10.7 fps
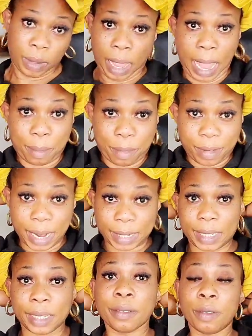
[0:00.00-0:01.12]
I'm
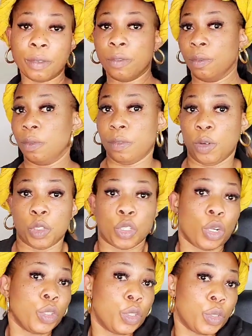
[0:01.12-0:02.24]
ready for
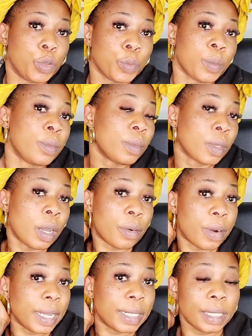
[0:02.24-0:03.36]
church.
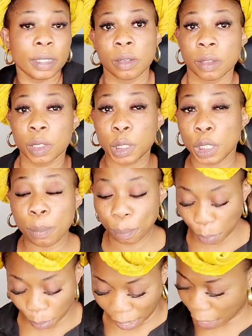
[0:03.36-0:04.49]
Ready,
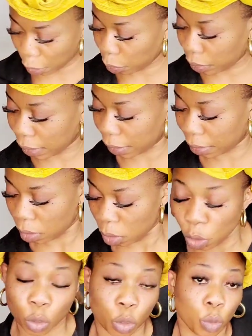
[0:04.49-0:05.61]
simple and unique.
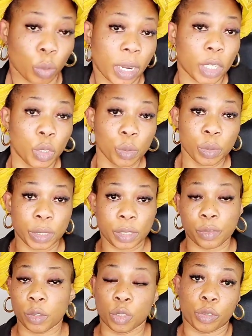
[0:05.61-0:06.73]
You can use it
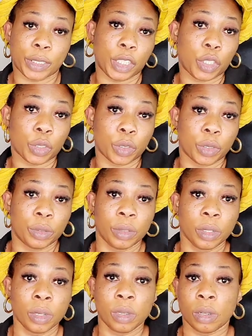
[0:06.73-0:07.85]
for your traditional
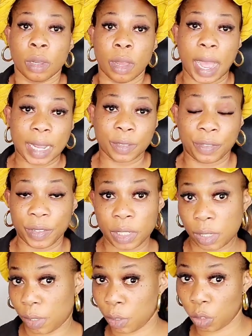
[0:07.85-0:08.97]

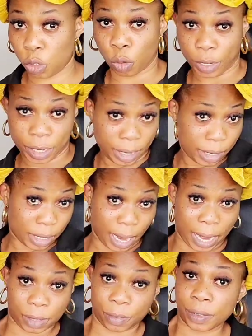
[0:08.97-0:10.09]
outfits, your English
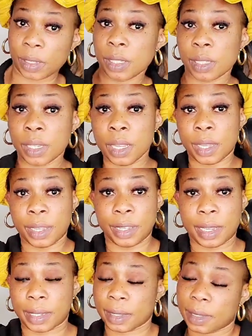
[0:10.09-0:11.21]
outfits.
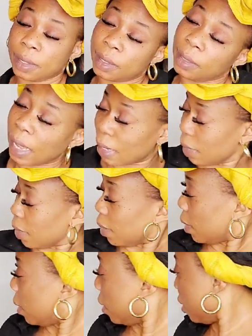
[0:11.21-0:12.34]
Yes, that is it.